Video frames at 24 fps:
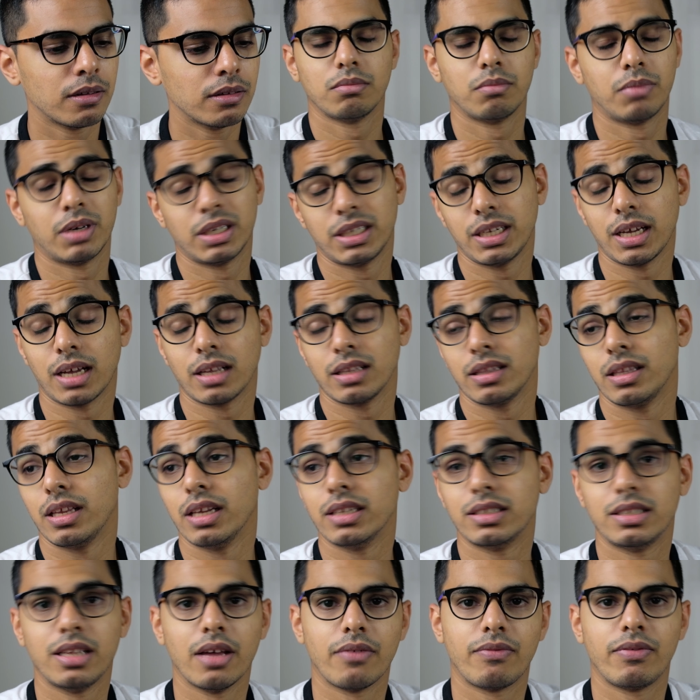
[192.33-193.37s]
But yeah,
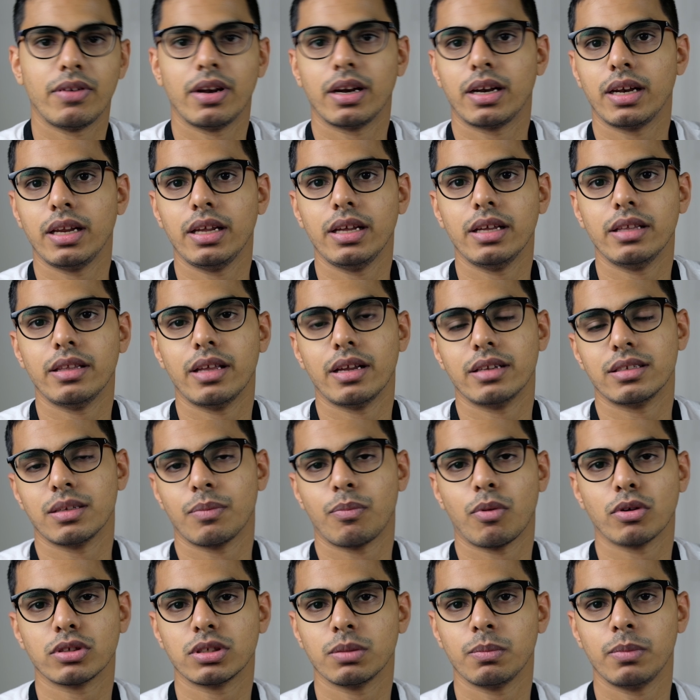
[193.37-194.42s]
there is a
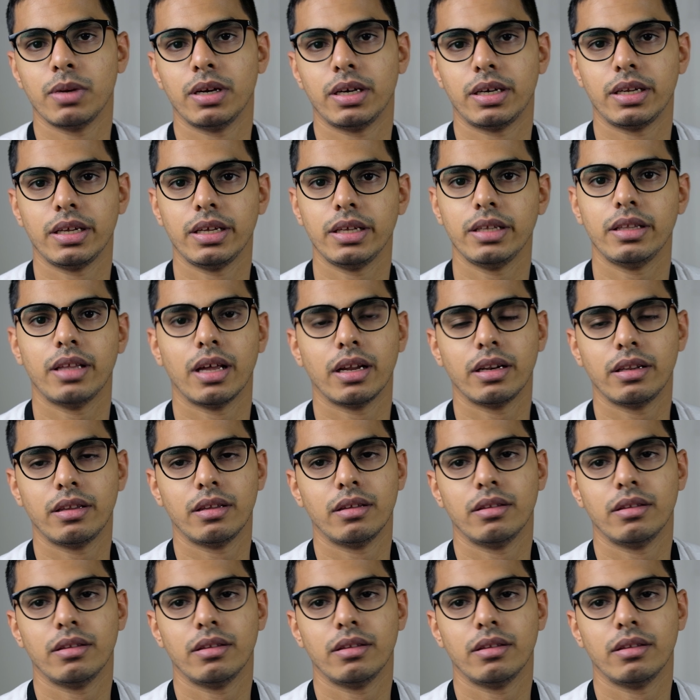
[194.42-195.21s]
possibility that